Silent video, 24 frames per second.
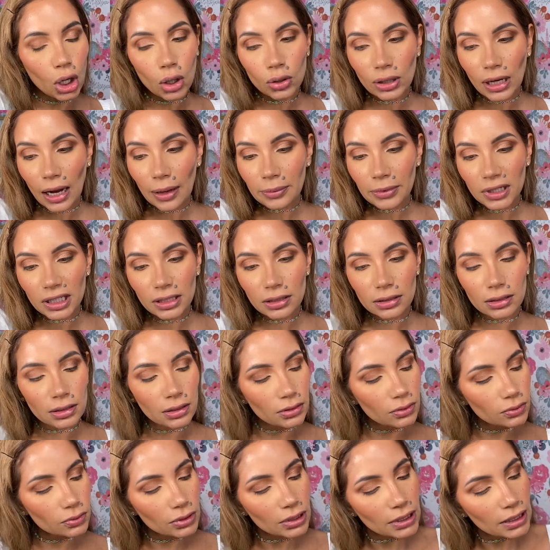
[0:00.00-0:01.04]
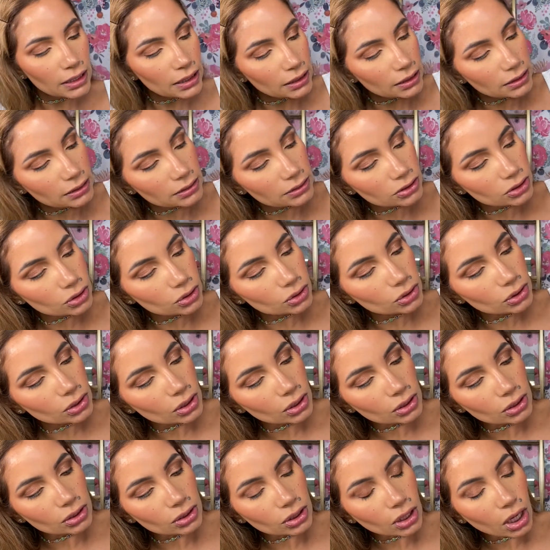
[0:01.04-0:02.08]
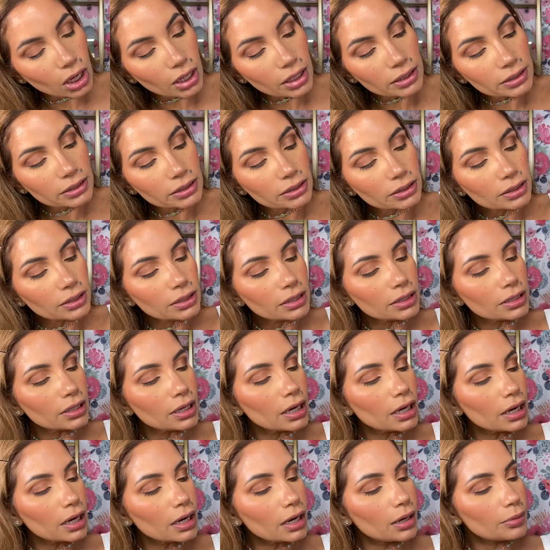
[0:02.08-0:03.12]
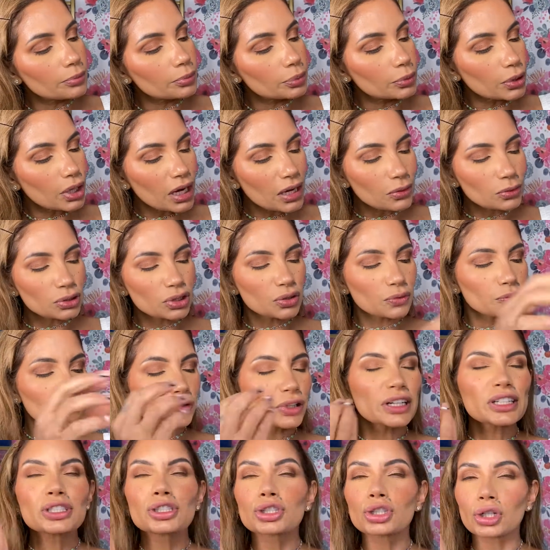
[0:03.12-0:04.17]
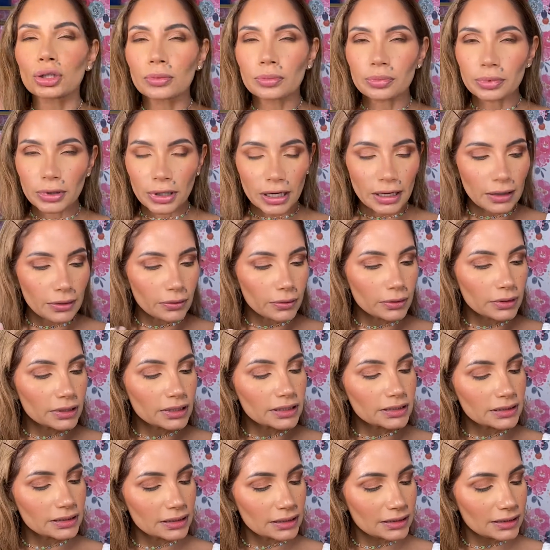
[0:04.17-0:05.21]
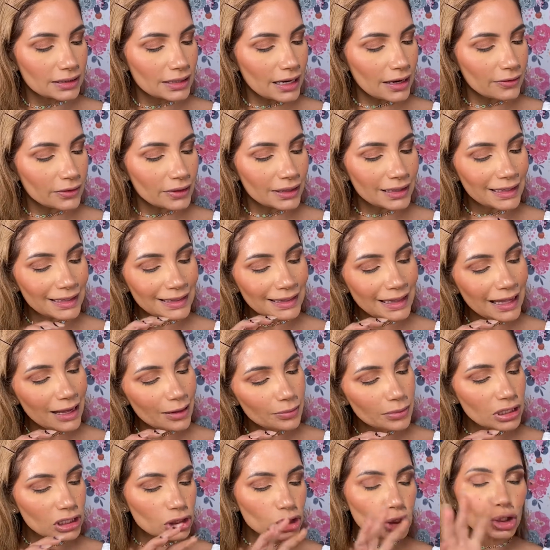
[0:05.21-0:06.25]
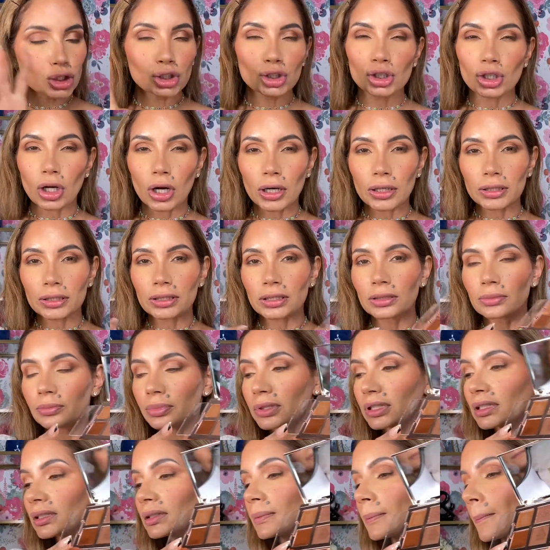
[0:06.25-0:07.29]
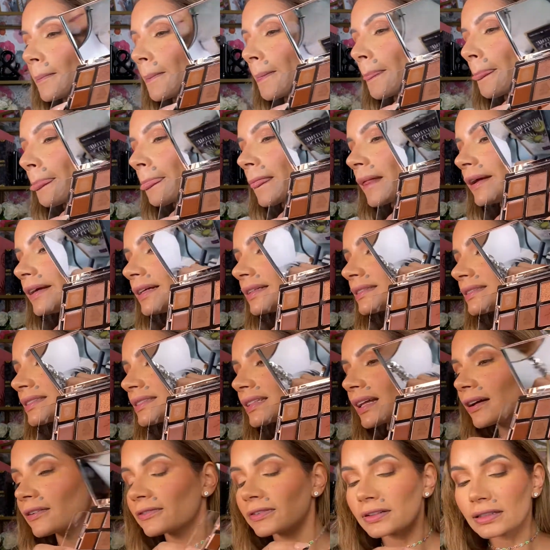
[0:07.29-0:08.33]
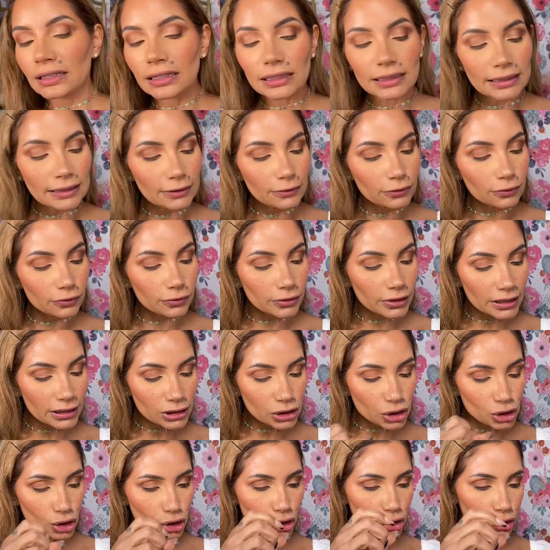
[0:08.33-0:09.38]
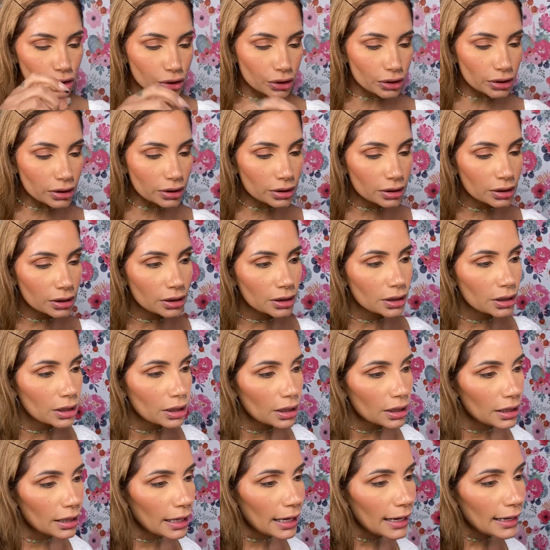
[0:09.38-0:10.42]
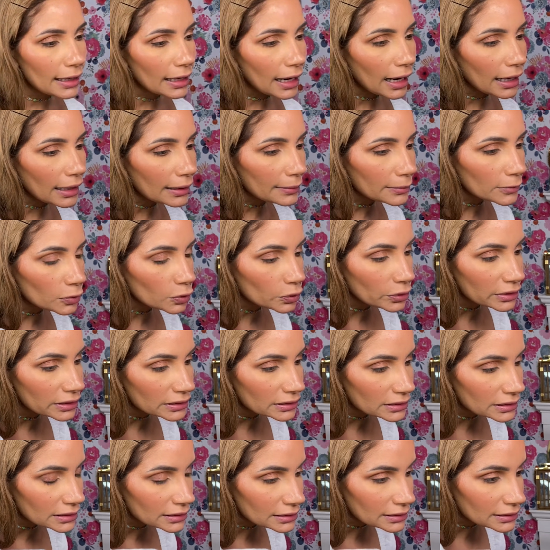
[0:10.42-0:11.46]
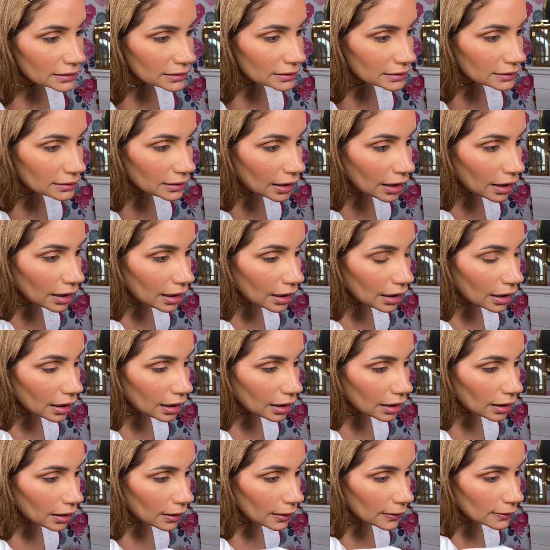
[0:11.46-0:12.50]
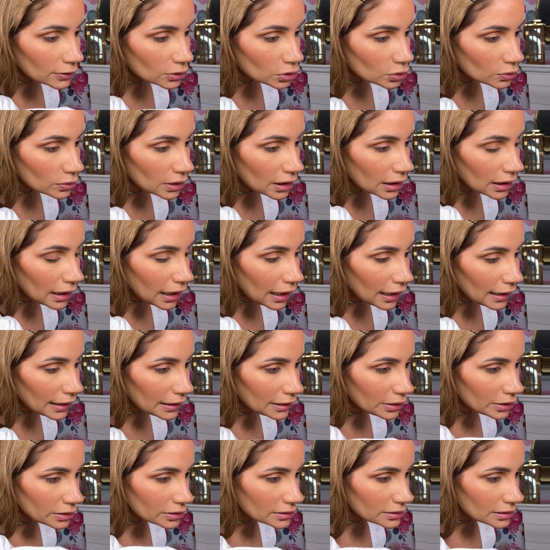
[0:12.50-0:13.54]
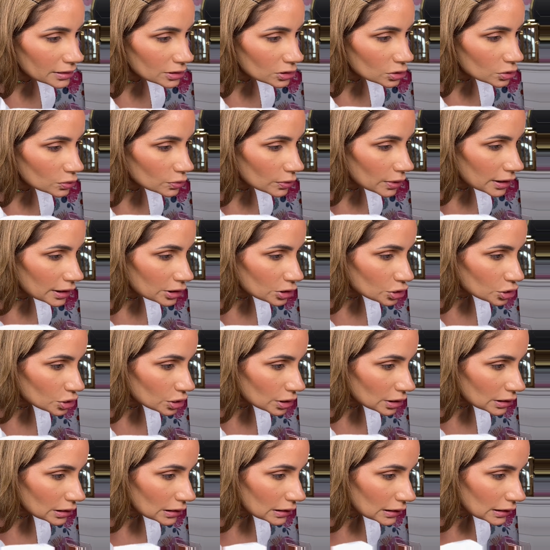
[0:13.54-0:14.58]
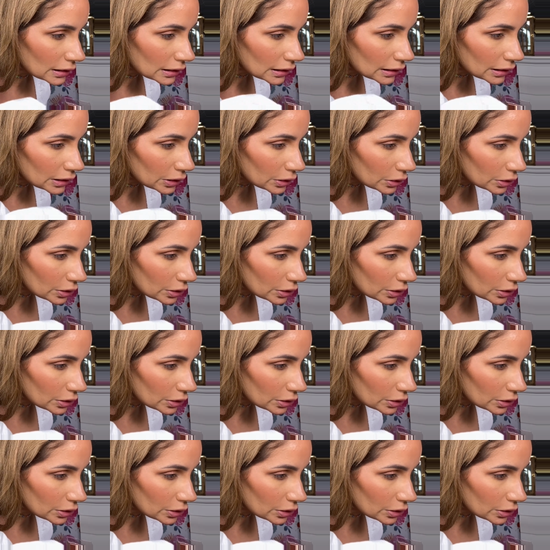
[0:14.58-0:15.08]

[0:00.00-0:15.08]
now I'm gonna go into the darker brown, the richer brown, because it's not really that much darker, but it's definitely richer. And I'm going to do a liner situation here.